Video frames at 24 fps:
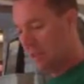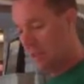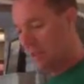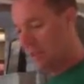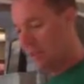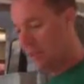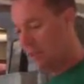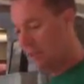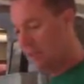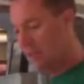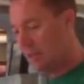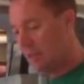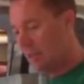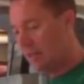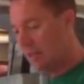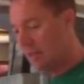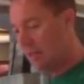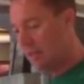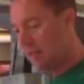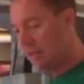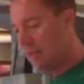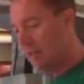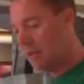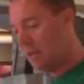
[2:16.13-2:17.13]
Then,
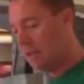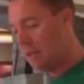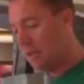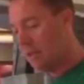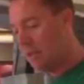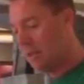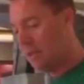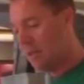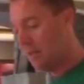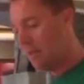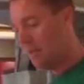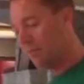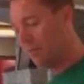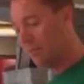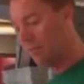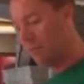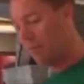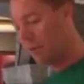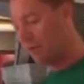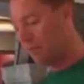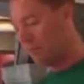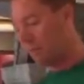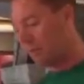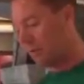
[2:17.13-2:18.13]
before
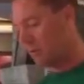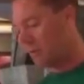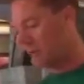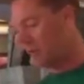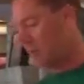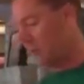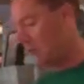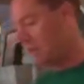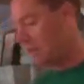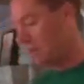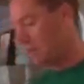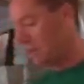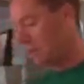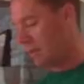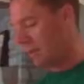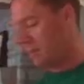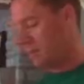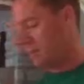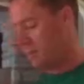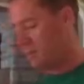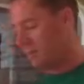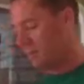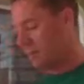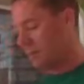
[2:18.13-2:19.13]
I put the
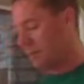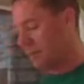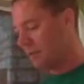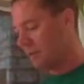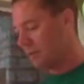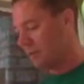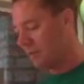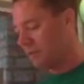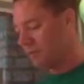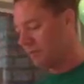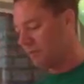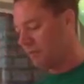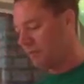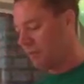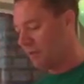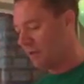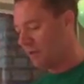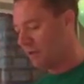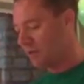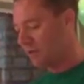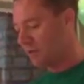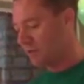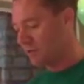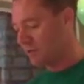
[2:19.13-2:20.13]
final
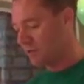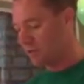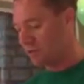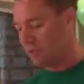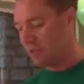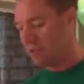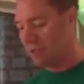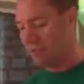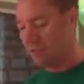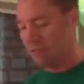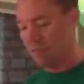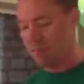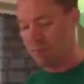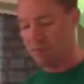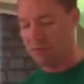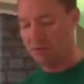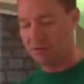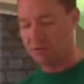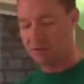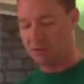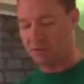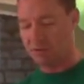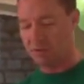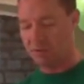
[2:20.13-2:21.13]
things in there, I'm going to put
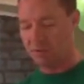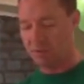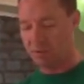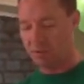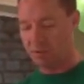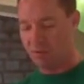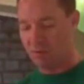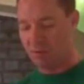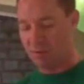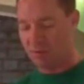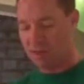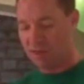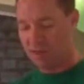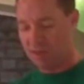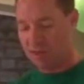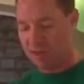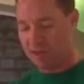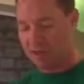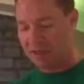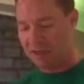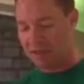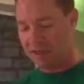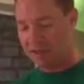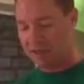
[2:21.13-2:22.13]
some
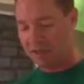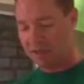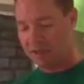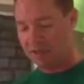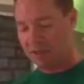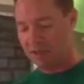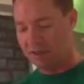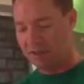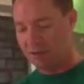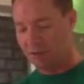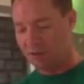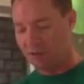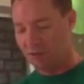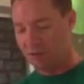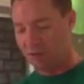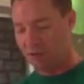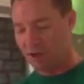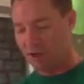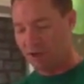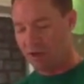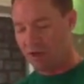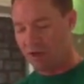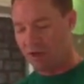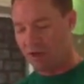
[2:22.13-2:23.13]
organic
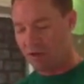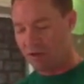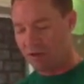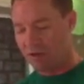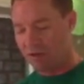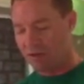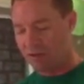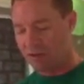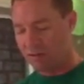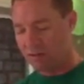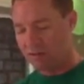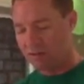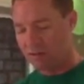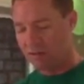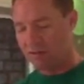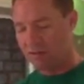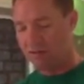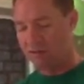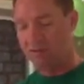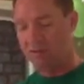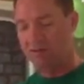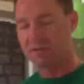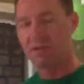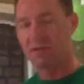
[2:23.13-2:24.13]
raw
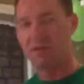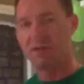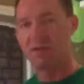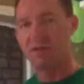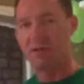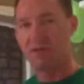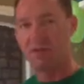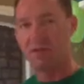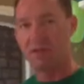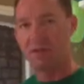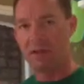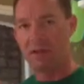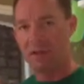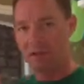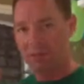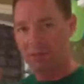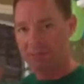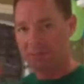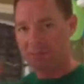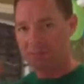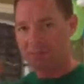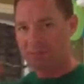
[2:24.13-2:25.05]
cinnamon in there